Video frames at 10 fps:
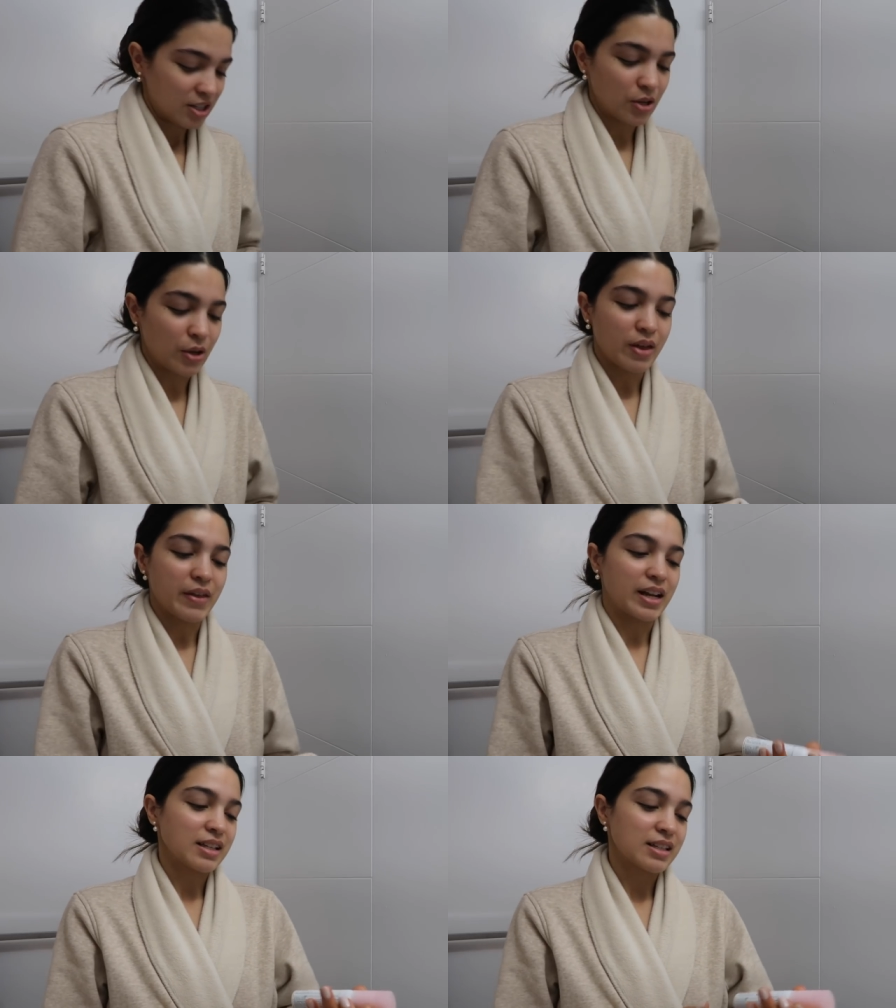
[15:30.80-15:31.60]
So then
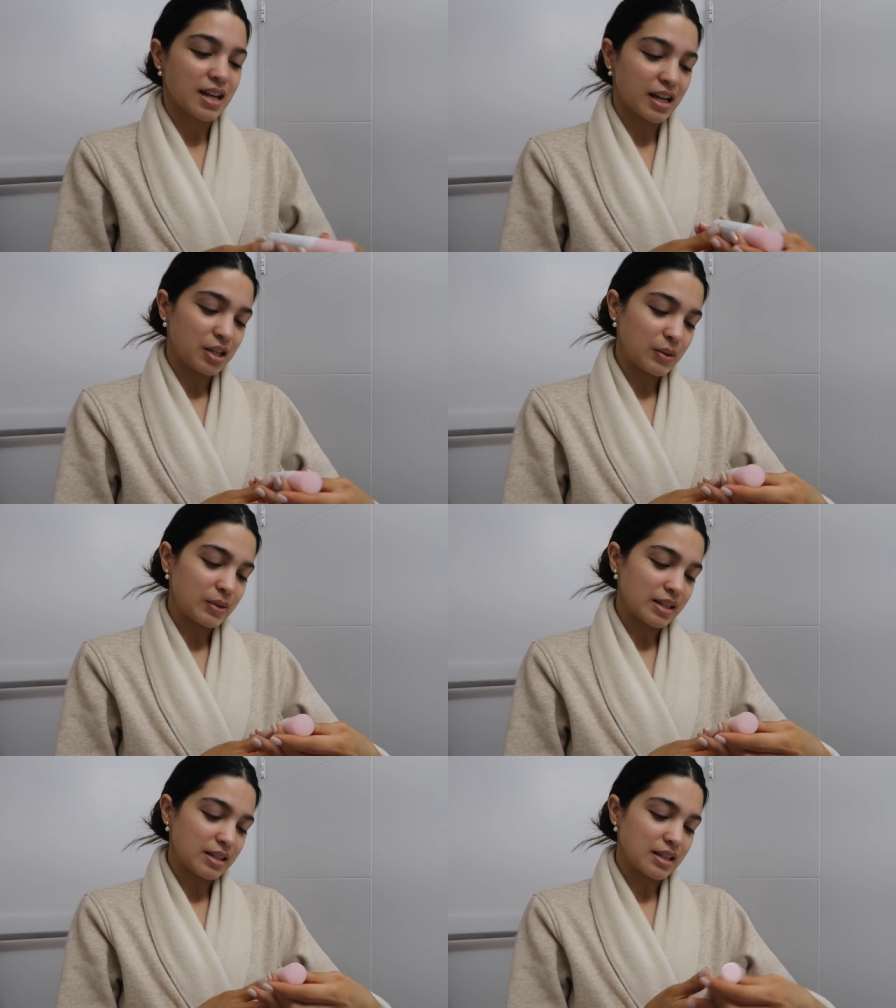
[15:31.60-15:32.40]
the next thing I
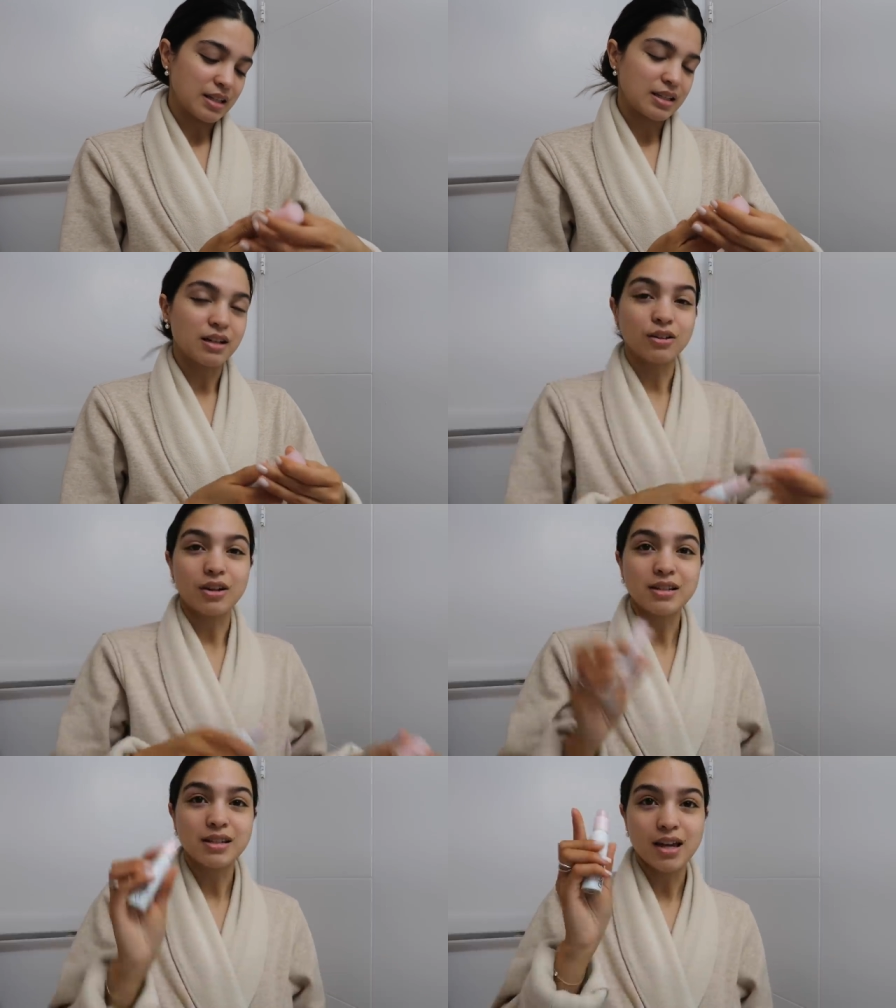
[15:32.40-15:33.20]
use is this
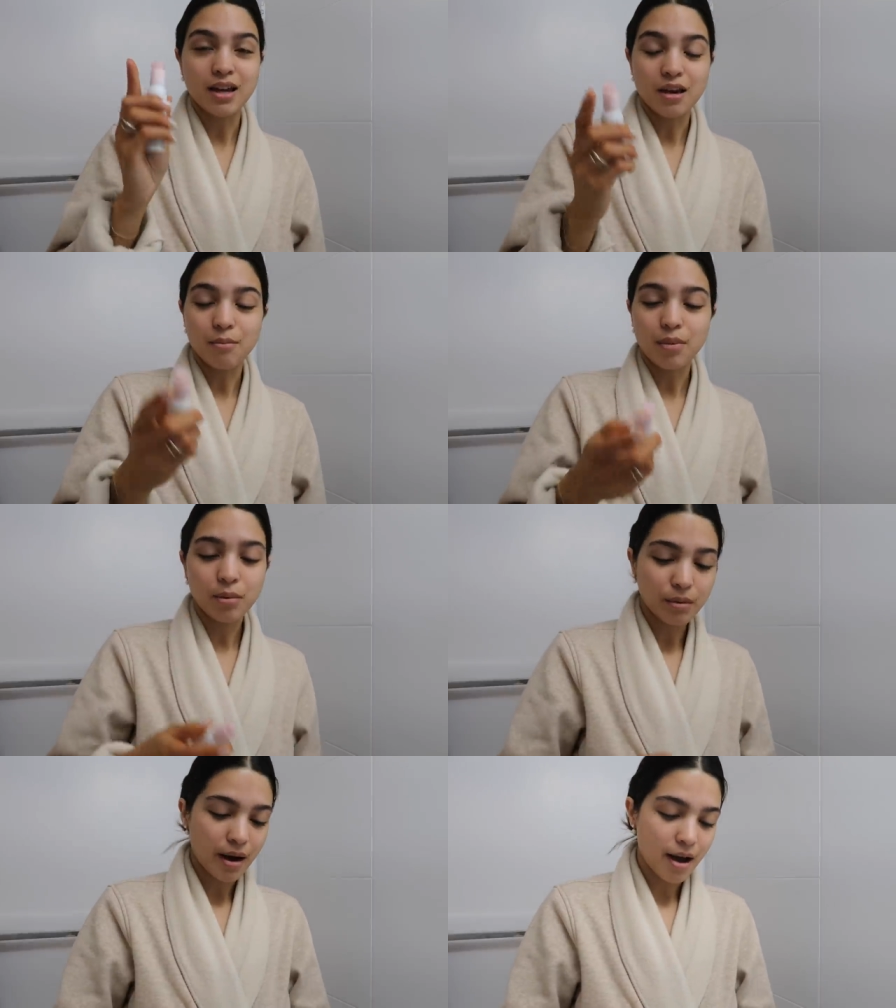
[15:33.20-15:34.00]
Glossier
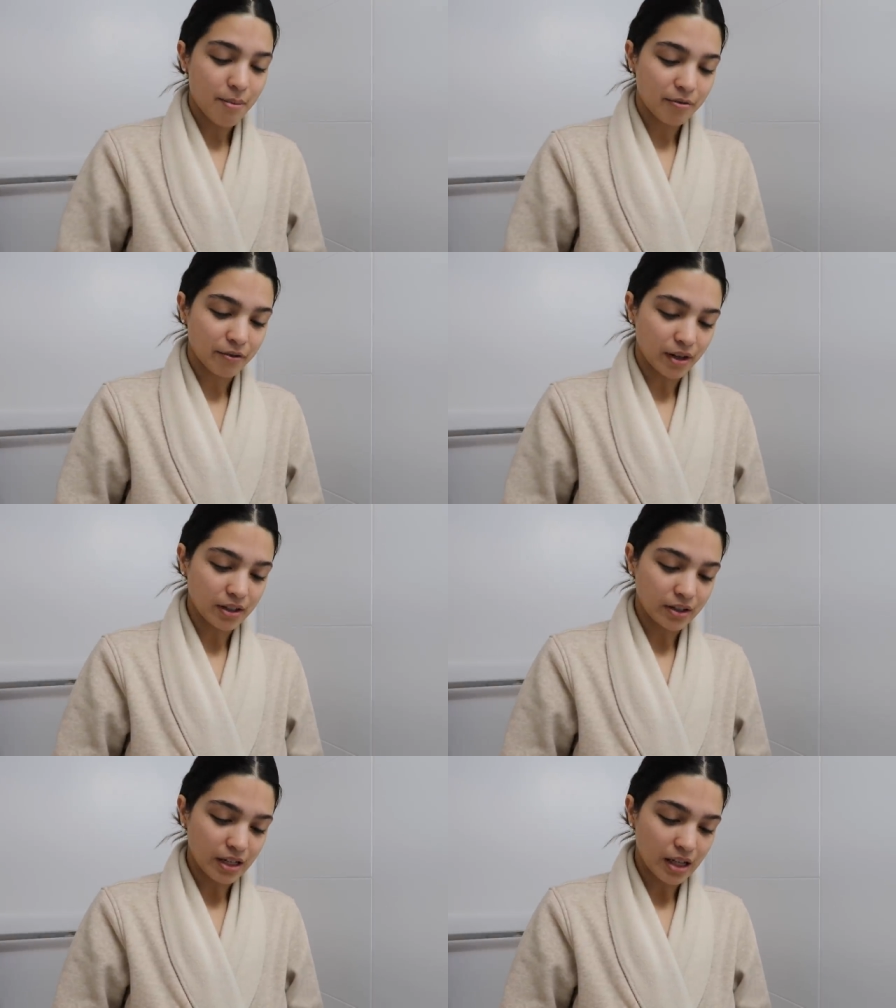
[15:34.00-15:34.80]
bubble wrap for
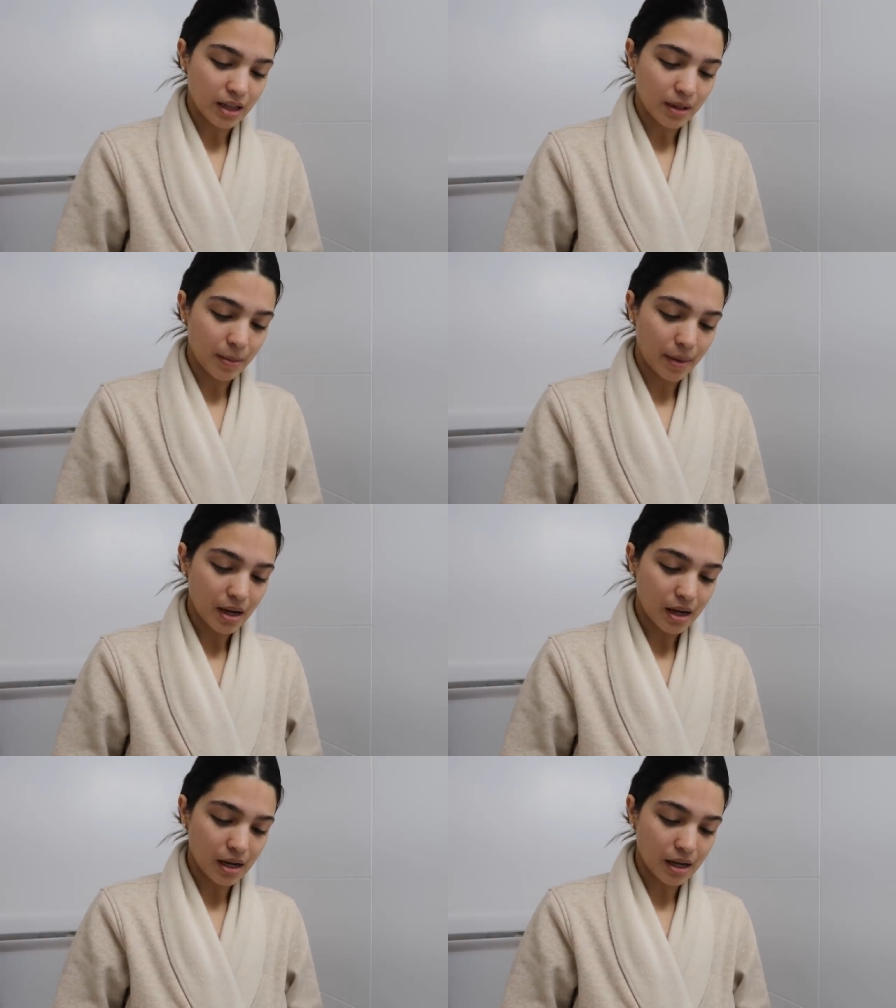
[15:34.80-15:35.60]
underneath
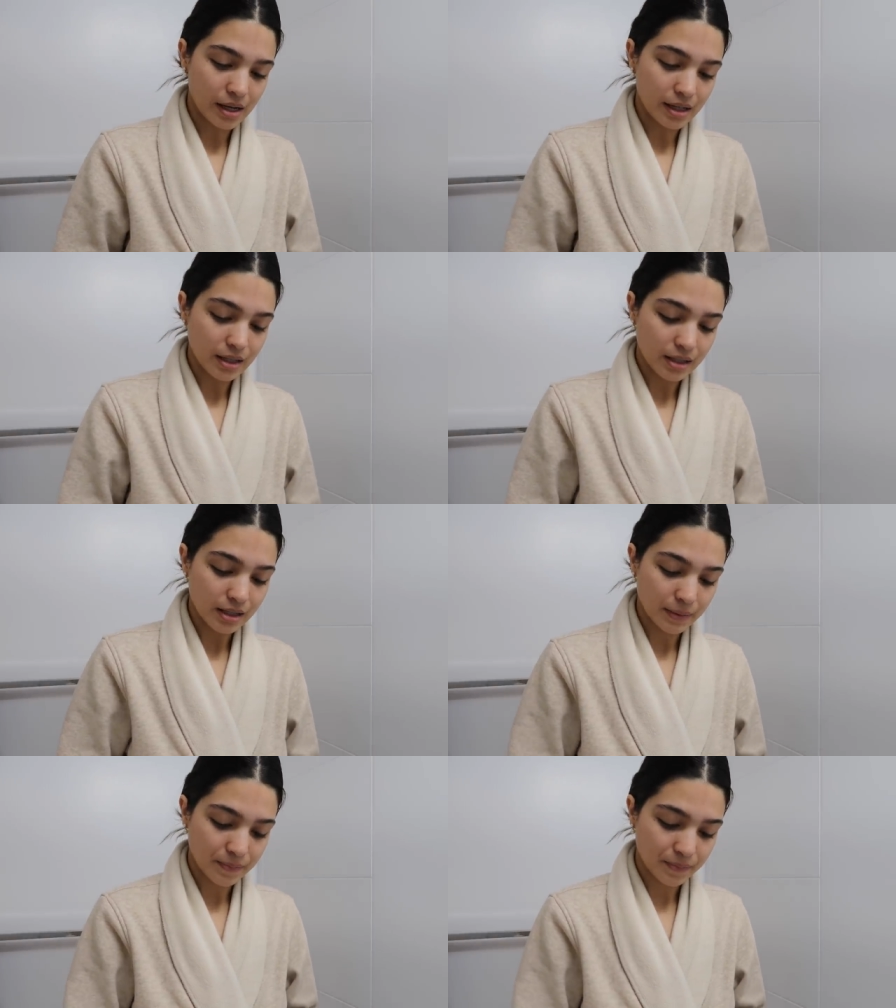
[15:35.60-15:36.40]
my eyes.